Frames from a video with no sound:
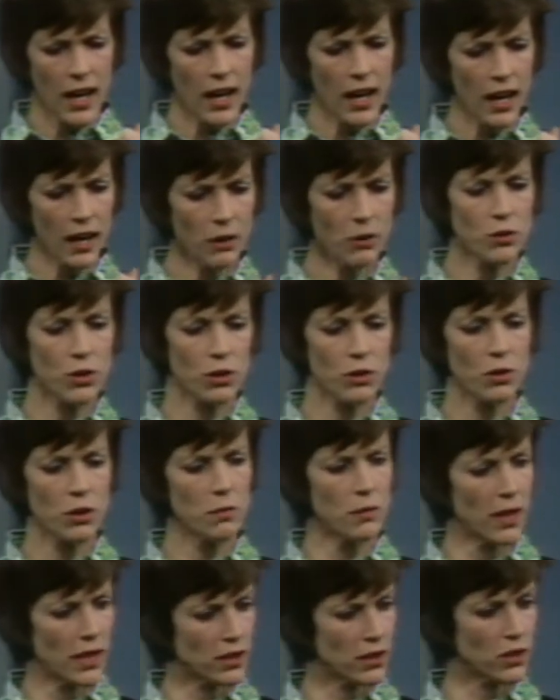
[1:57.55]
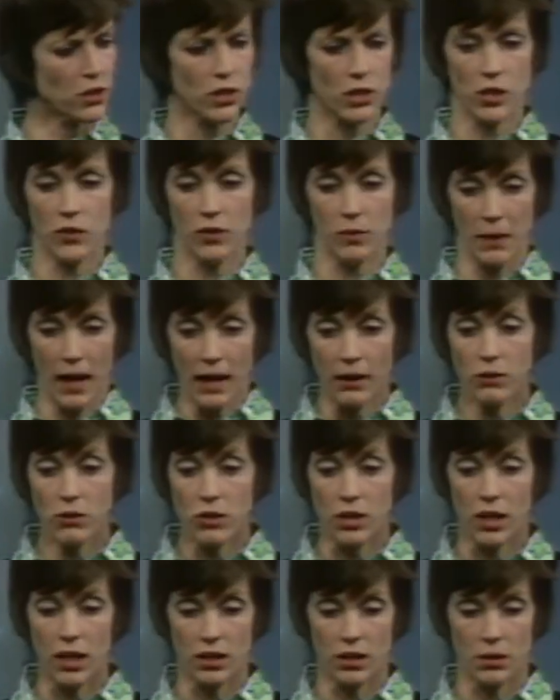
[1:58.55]
How do the messages from
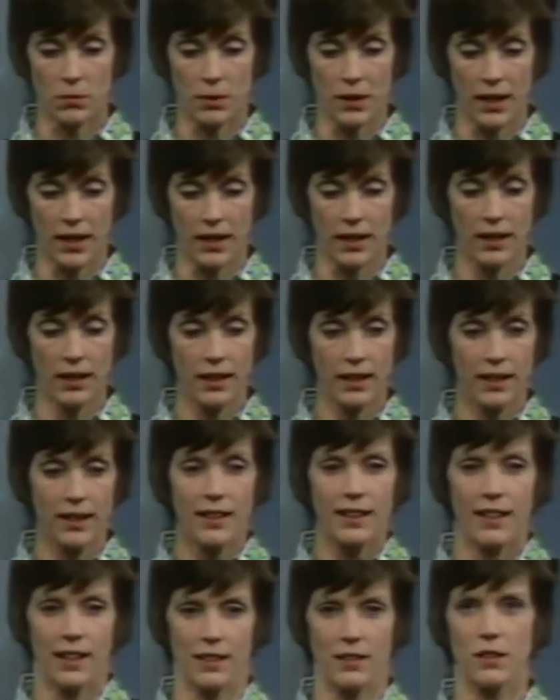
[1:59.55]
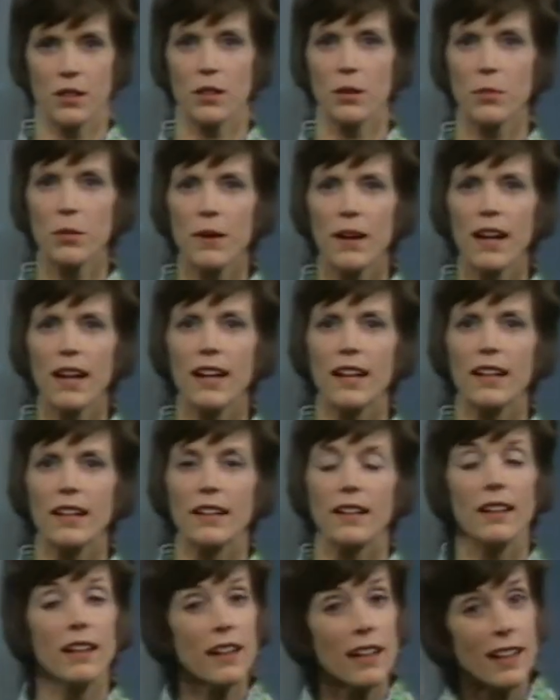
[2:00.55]
outside your body get to your brain,
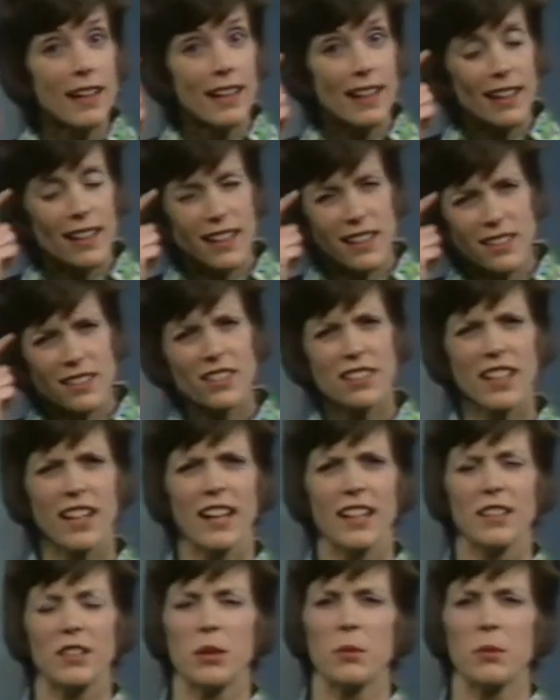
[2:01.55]
inside your